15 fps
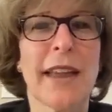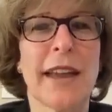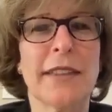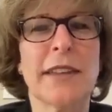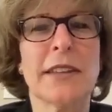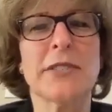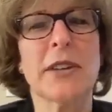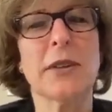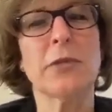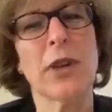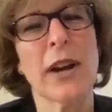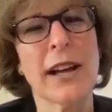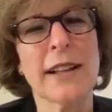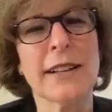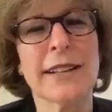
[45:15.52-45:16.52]
And they said,
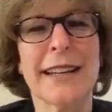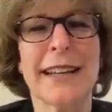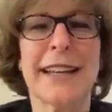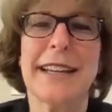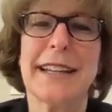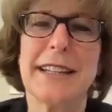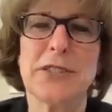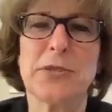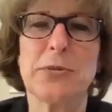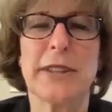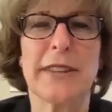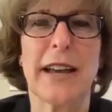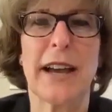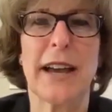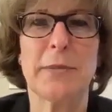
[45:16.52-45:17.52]
well, it's
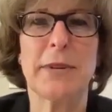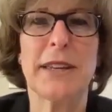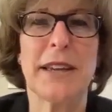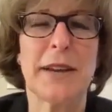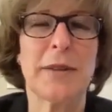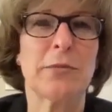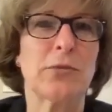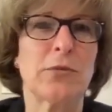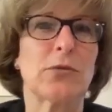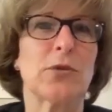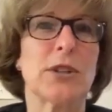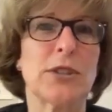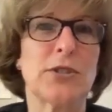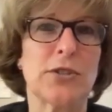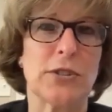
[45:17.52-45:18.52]
with IBM
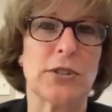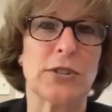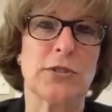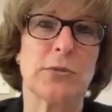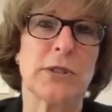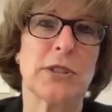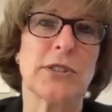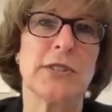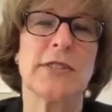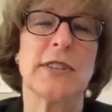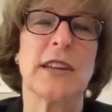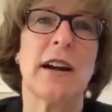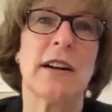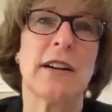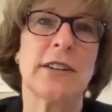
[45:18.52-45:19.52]
Research, which is
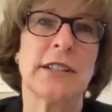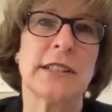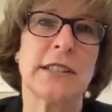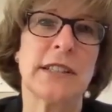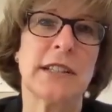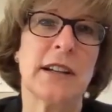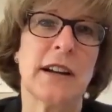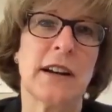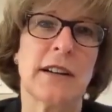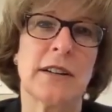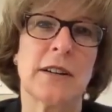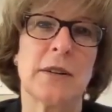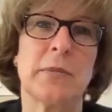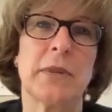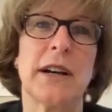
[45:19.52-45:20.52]
the R&D
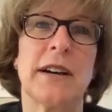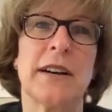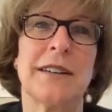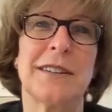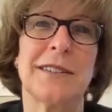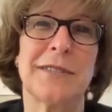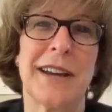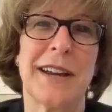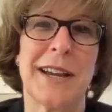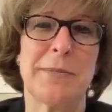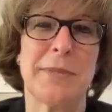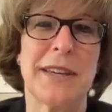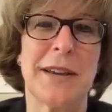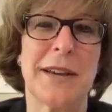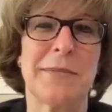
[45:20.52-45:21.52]
arm of
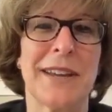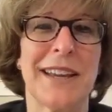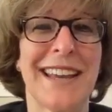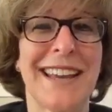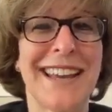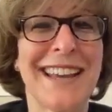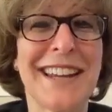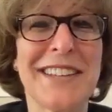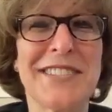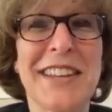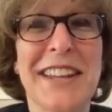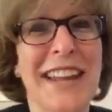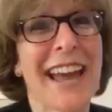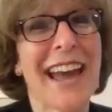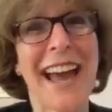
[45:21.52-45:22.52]
IBM. And I
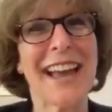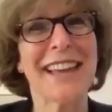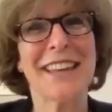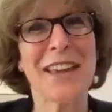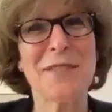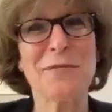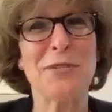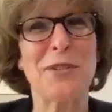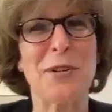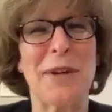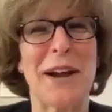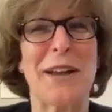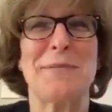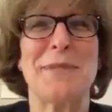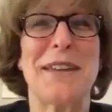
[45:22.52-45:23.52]
said, I came from
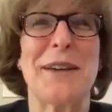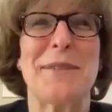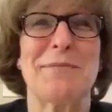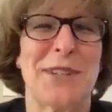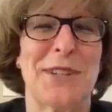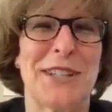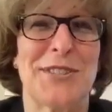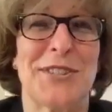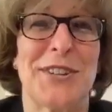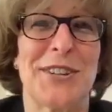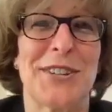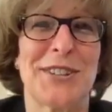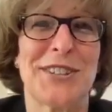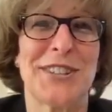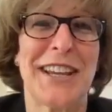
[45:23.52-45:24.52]
IBM
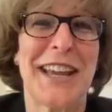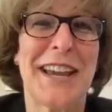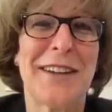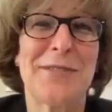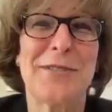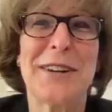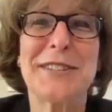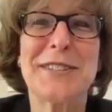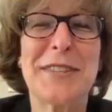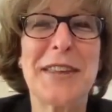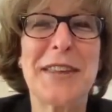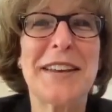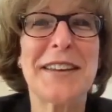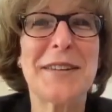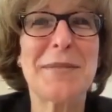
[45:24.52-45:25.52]
Research. What's
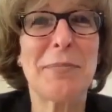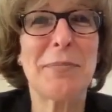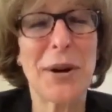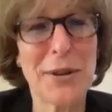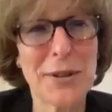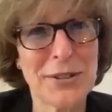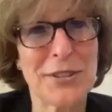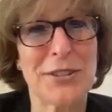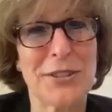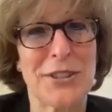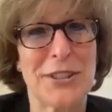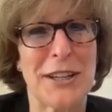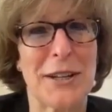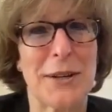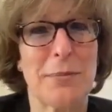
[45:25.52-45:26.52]
the
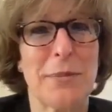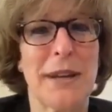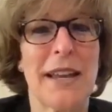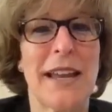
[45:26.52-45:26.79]
partnership?